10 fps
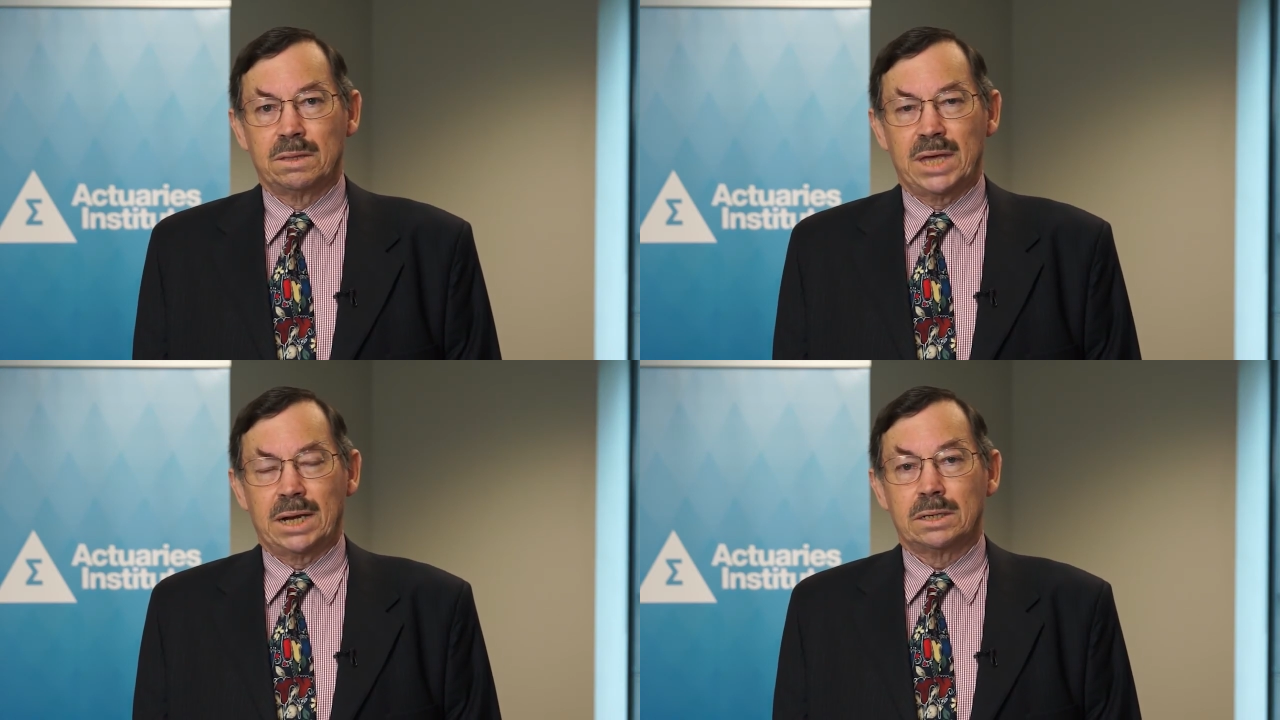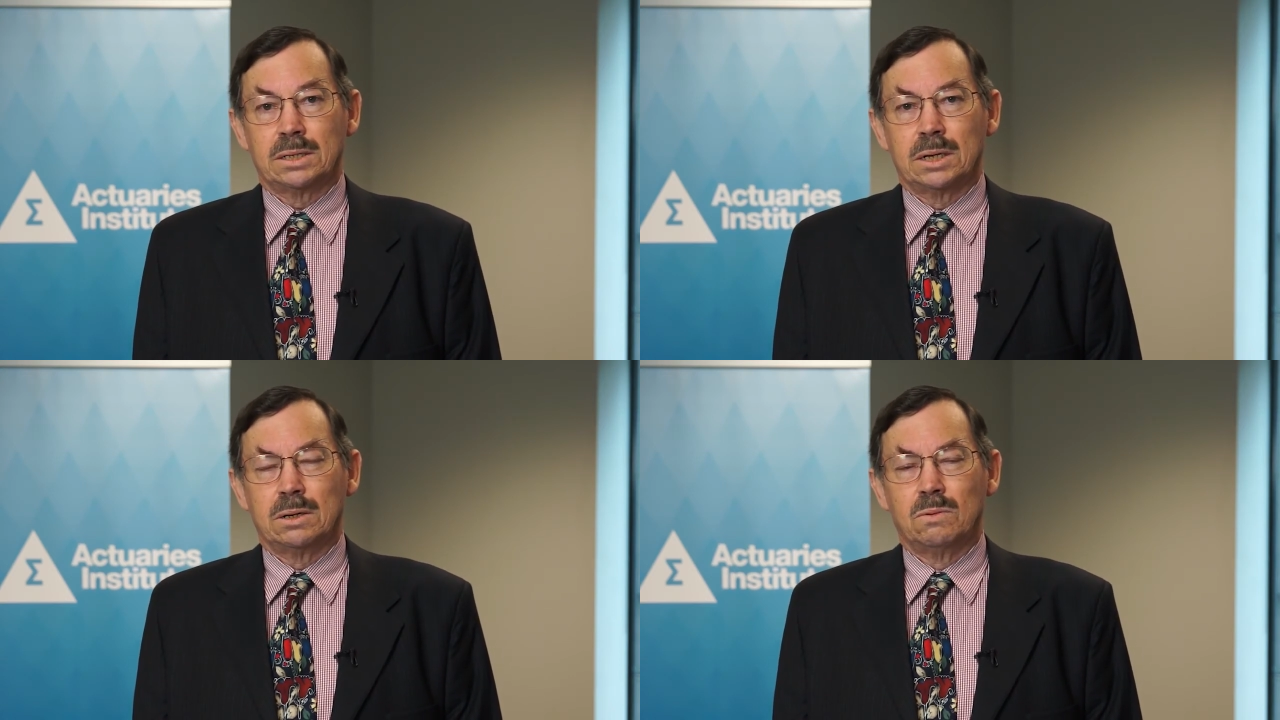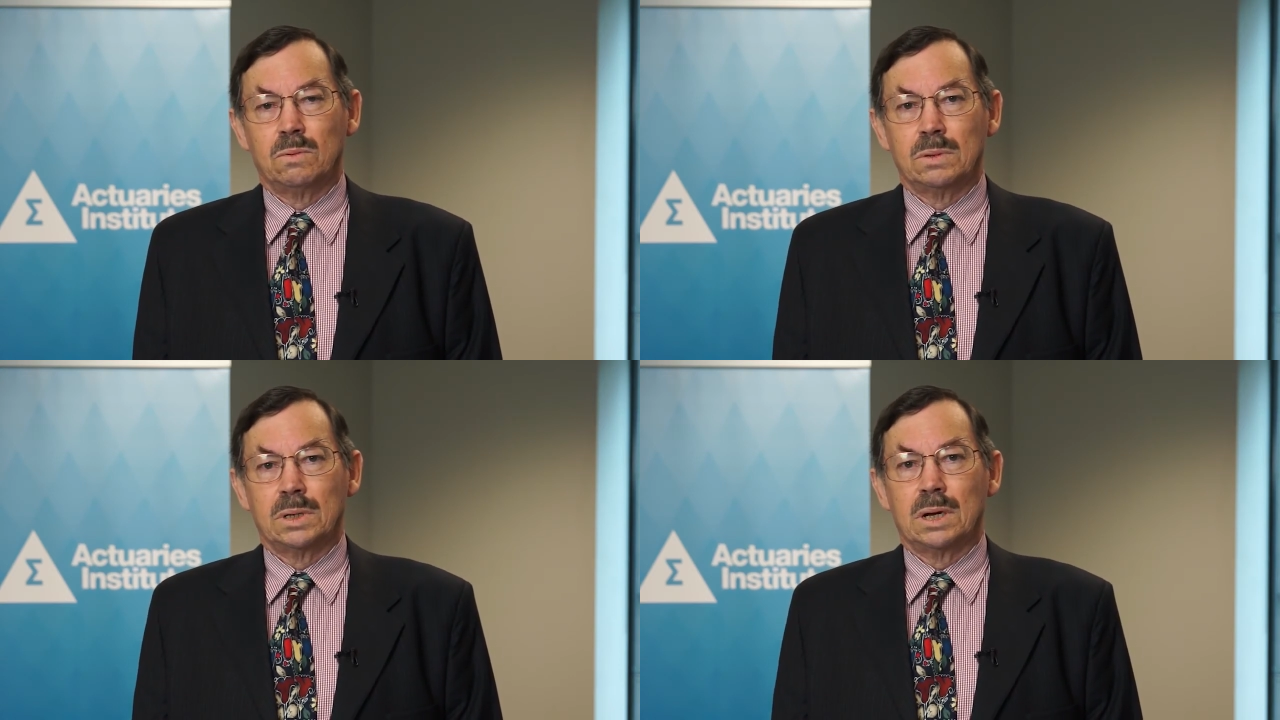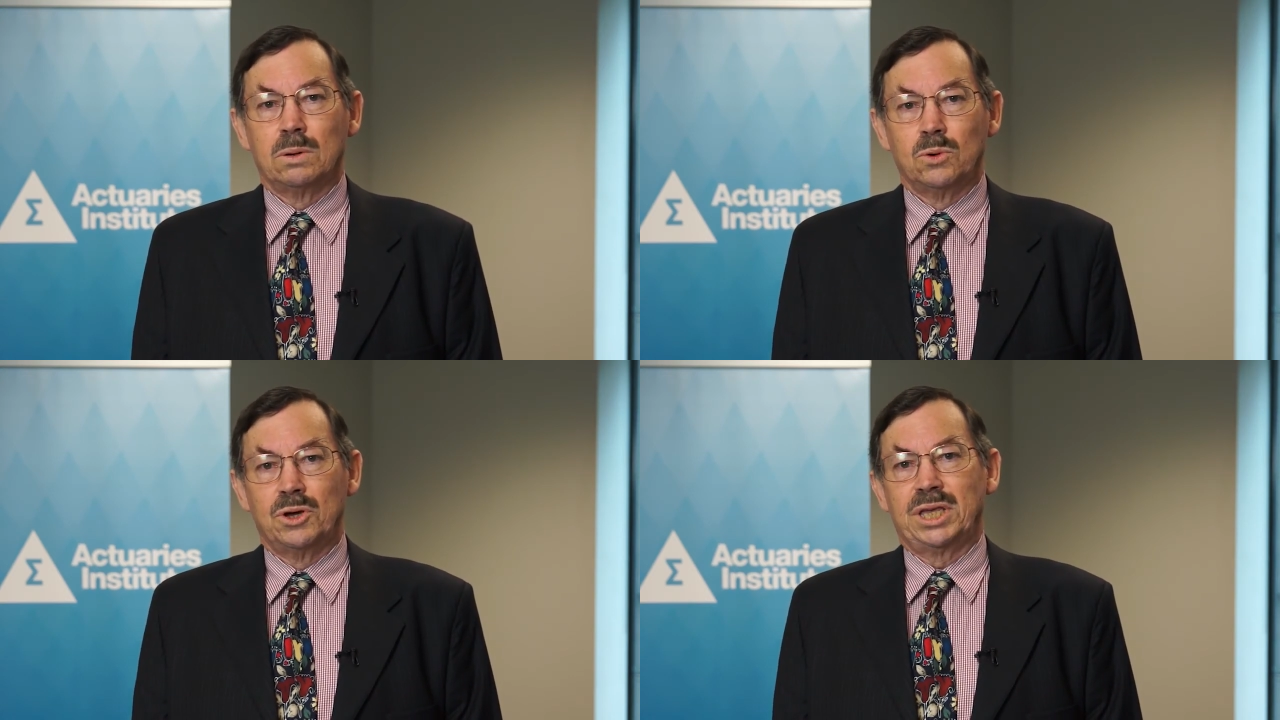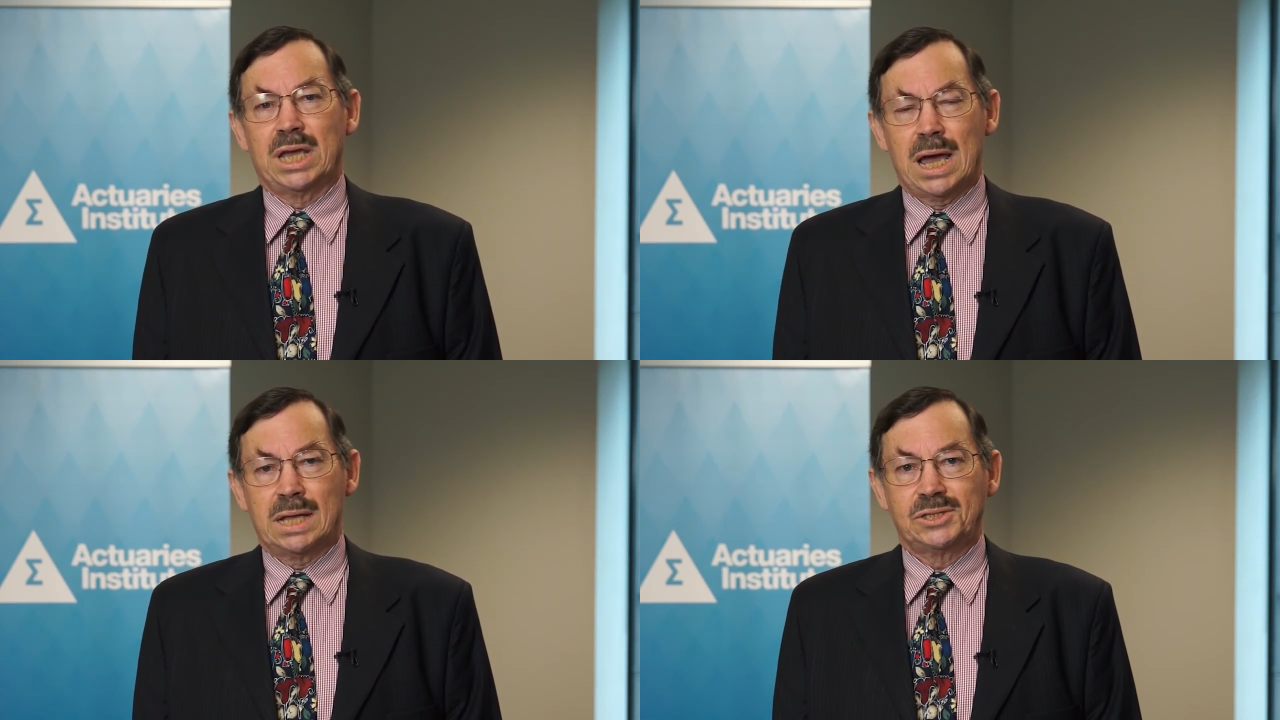that were the
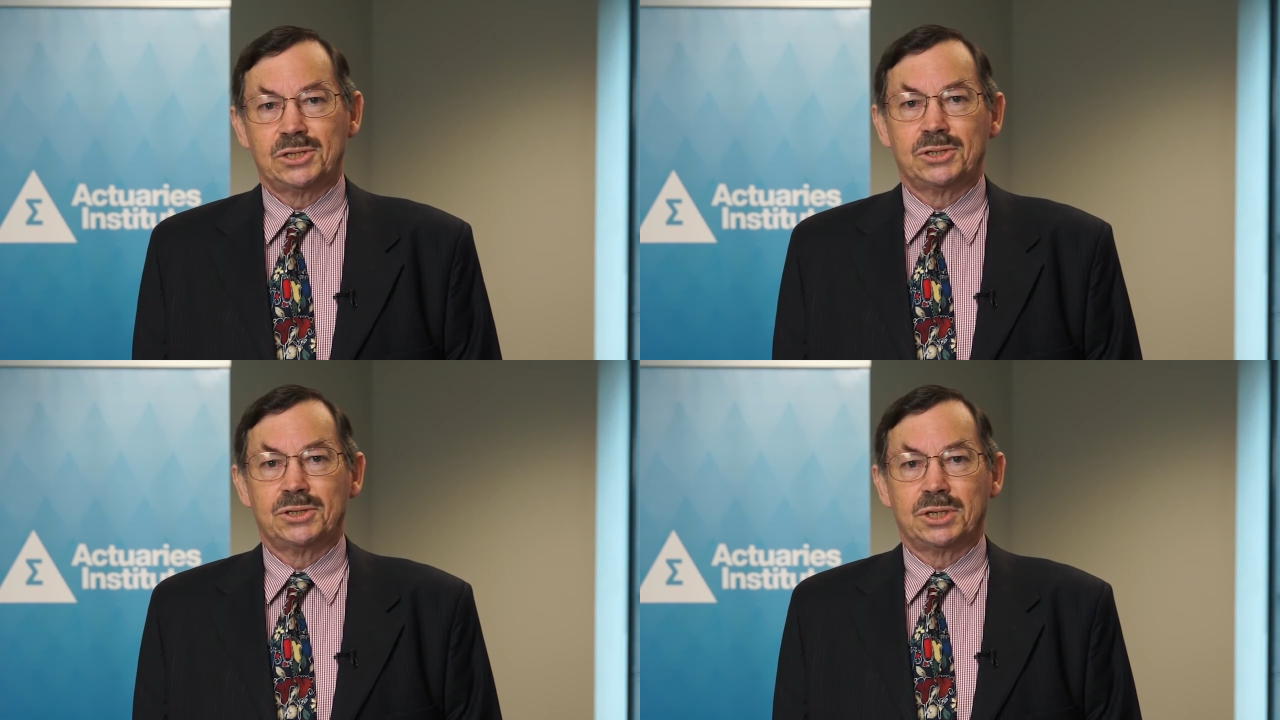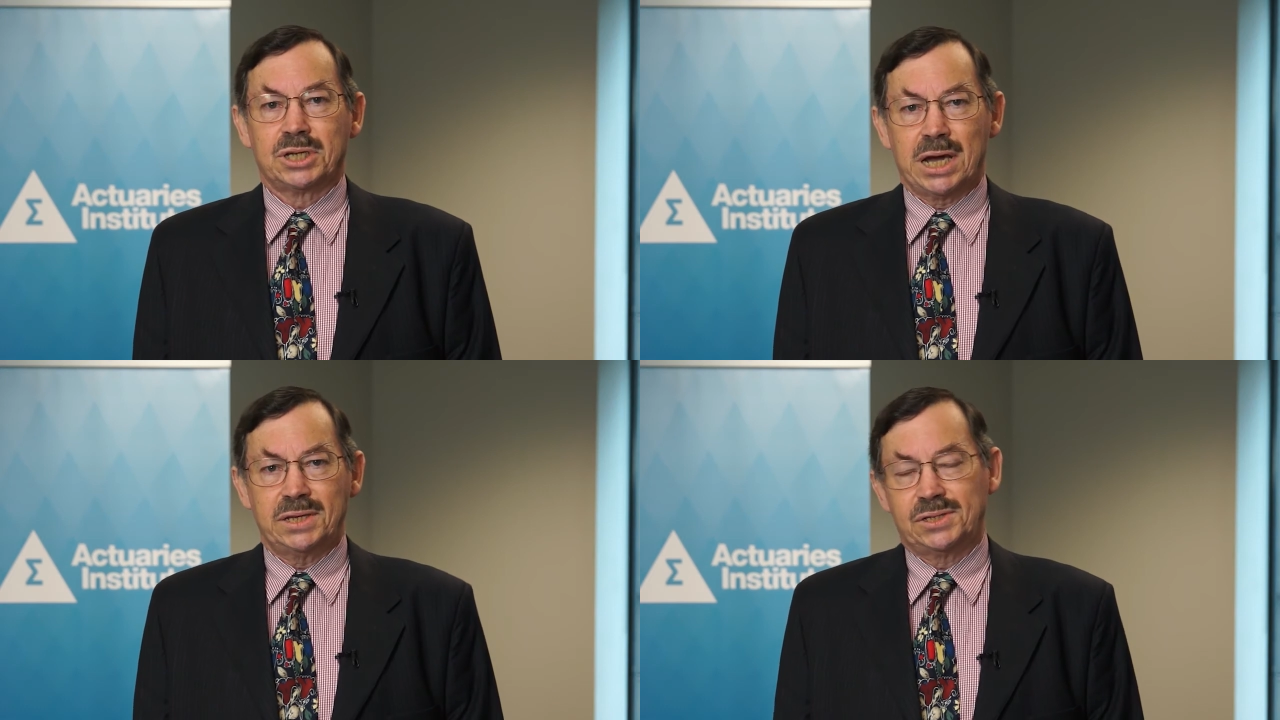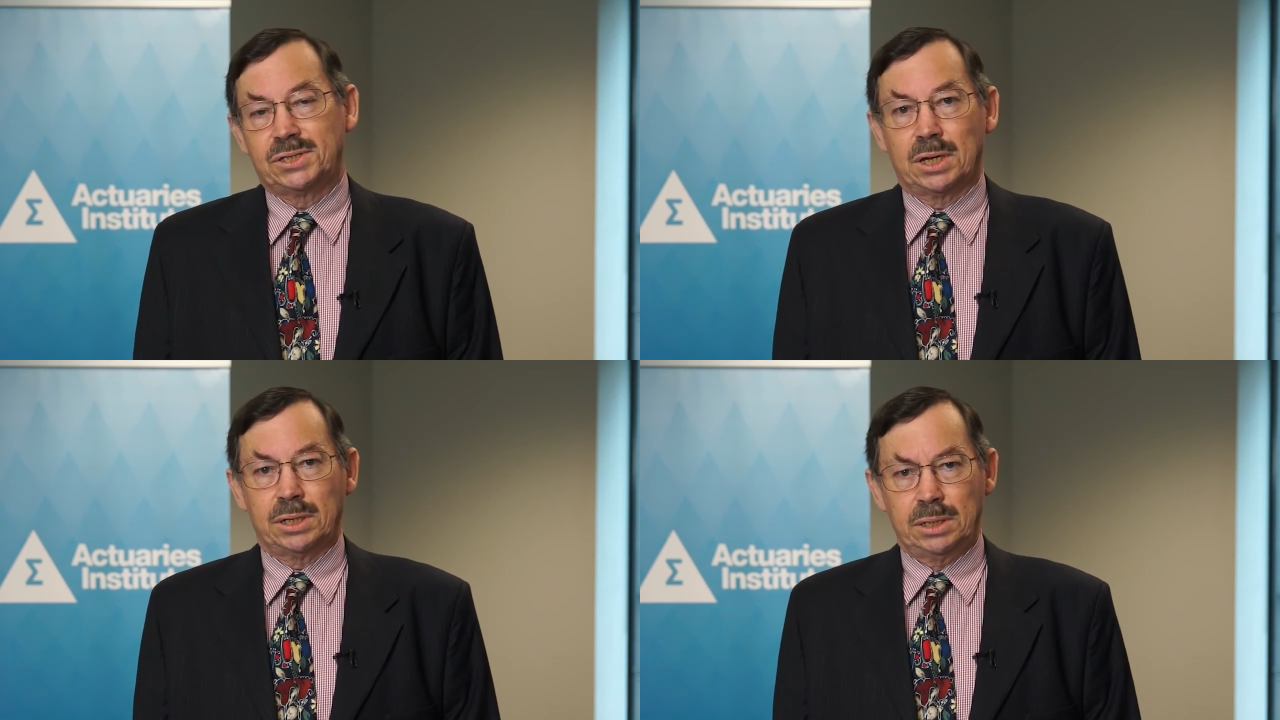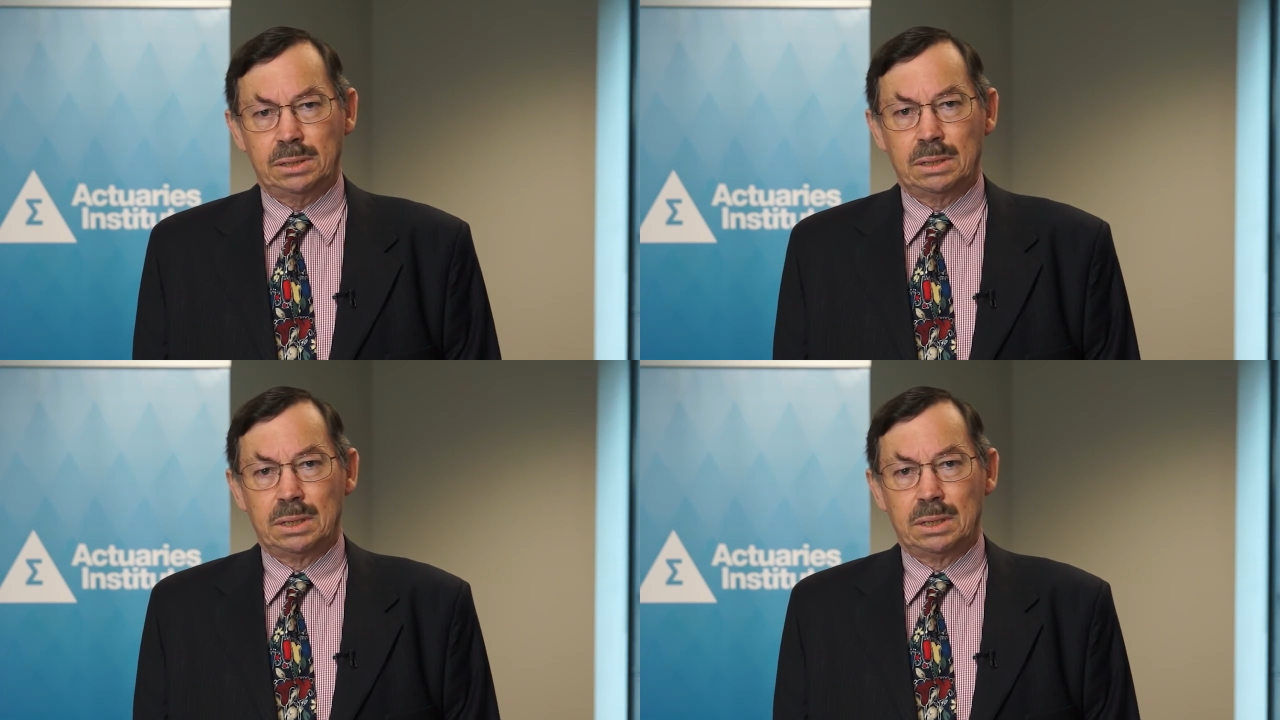answers to the case study